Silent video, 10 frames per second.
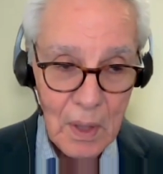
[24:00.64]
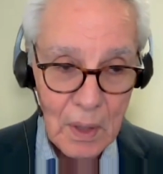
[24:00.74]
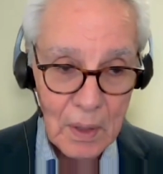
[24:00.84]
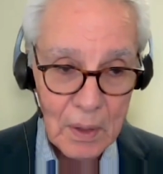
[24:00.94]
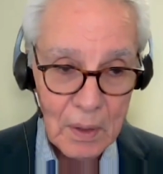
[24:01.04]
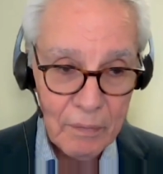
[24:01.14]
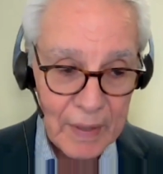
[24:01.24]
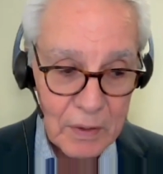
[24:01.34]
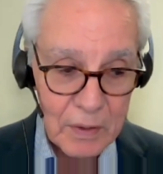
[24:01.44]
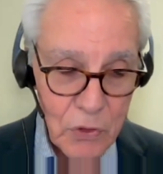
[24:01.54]
uh, of
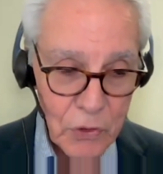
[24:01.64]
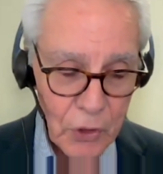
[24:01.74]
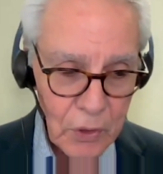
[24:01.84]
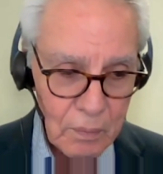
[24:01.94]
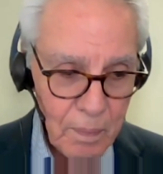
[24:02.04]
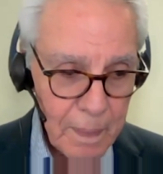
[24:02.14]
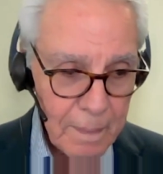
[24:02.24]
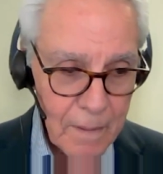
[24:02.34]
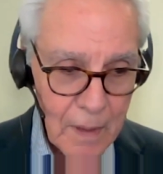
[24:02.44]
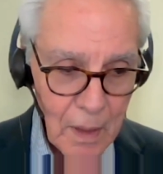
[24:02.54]
that concern.
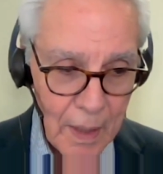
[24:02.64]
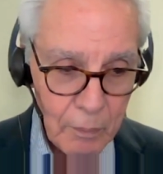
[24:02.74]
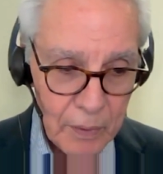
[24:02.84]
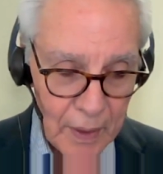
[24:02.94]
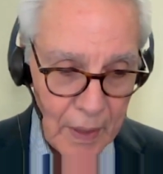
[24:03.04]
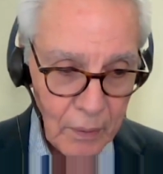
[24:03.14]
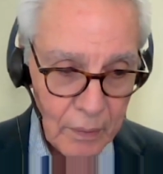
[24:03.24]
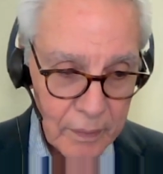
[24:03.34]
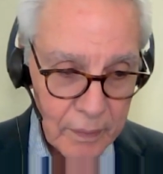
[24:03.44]
I relied on